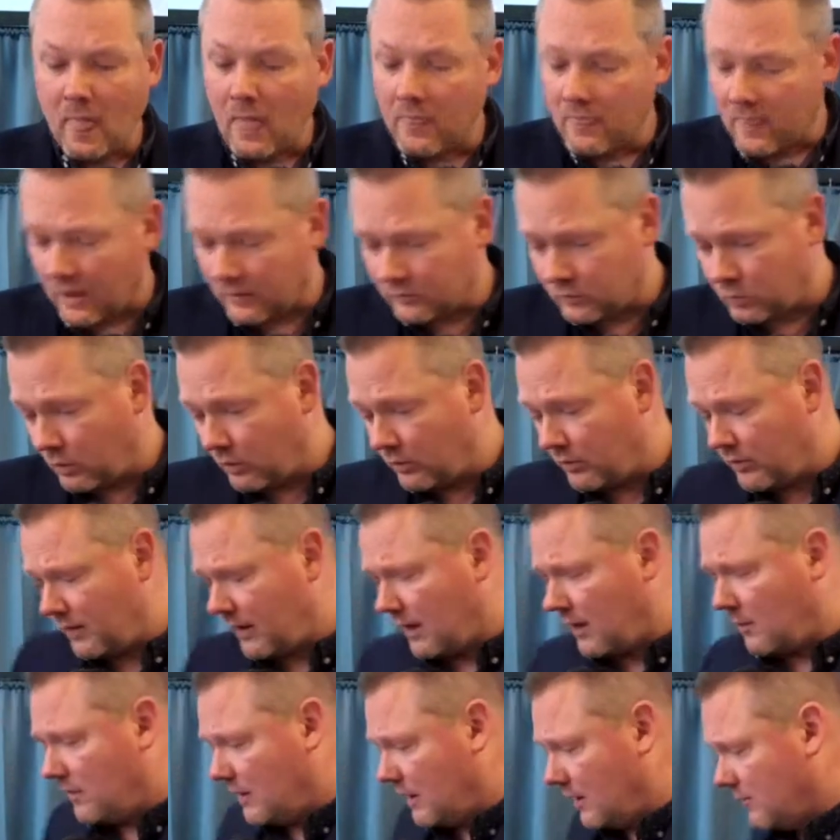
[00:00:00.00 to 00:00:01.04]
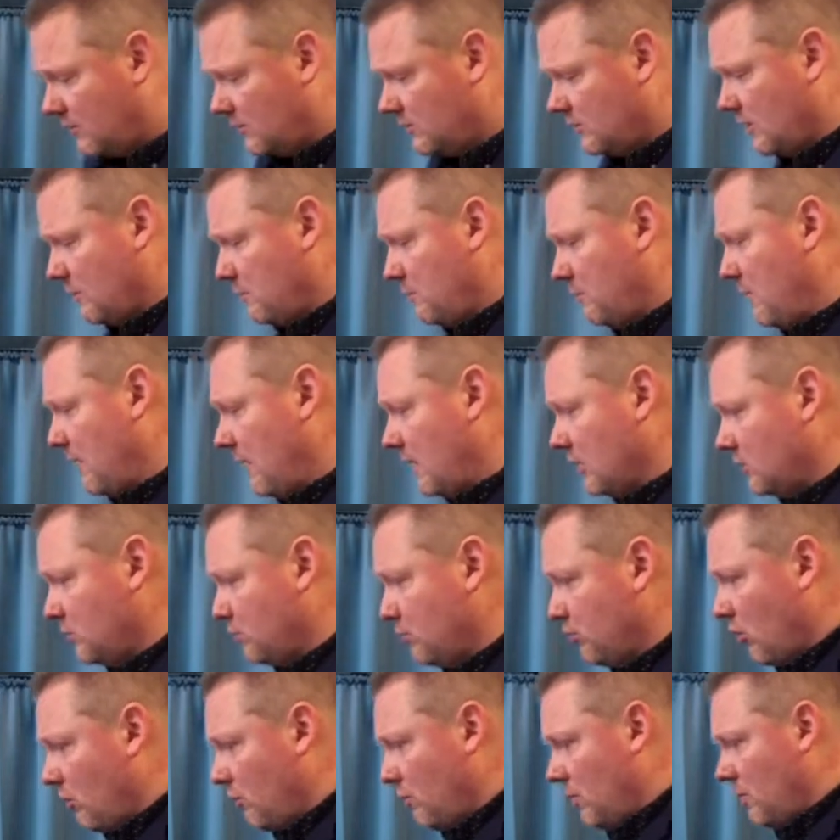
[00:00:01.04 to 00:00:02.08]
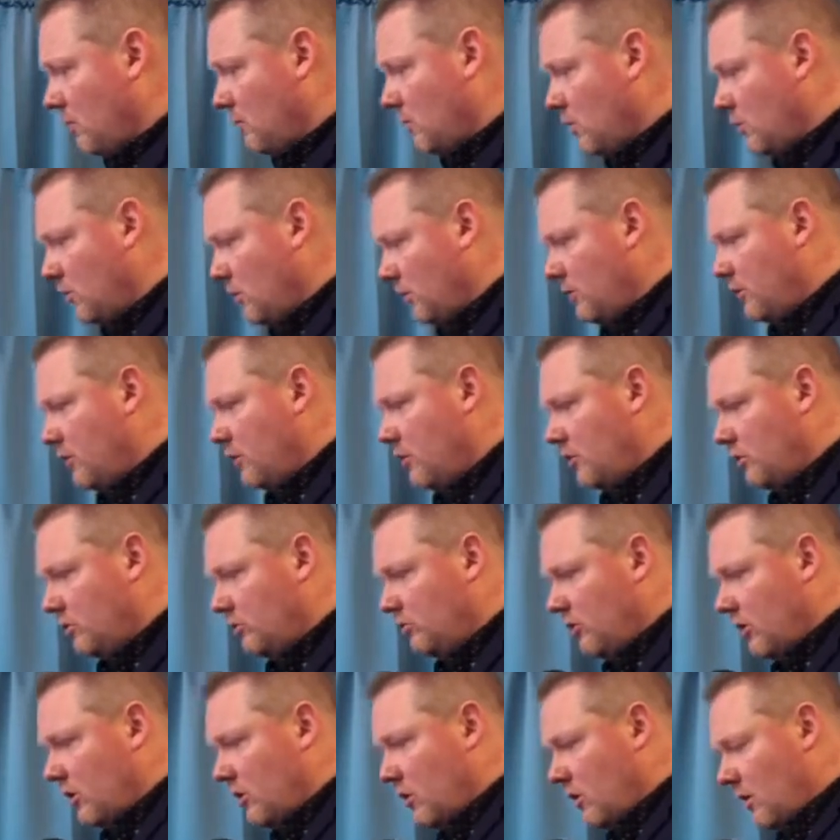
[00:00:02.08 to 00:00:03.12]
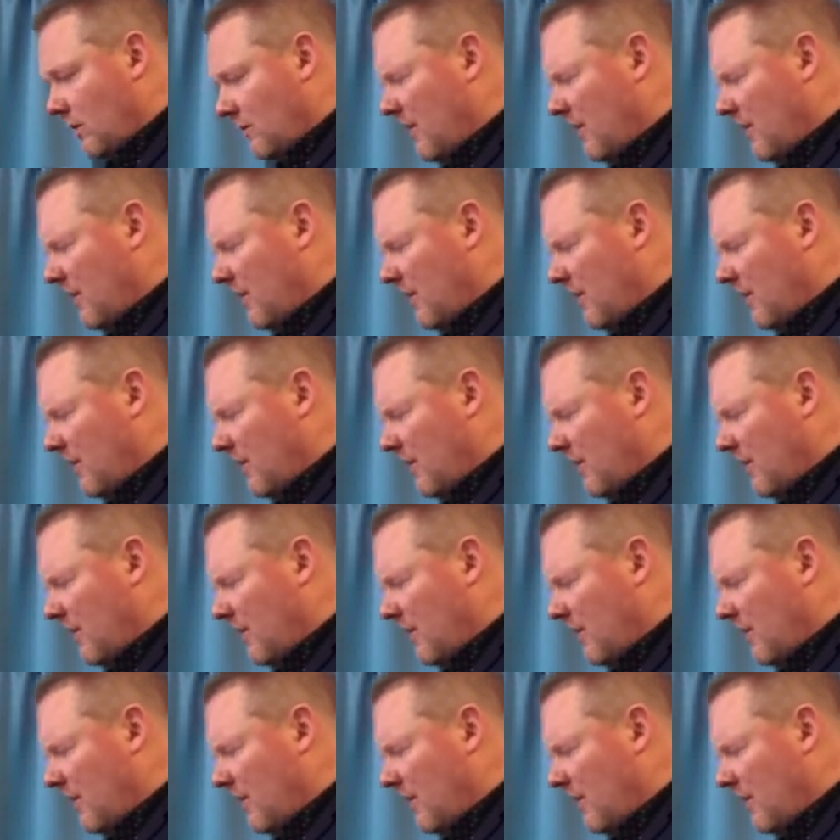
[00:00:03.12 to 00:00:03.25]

That's one thing I believe is the biggest problem with the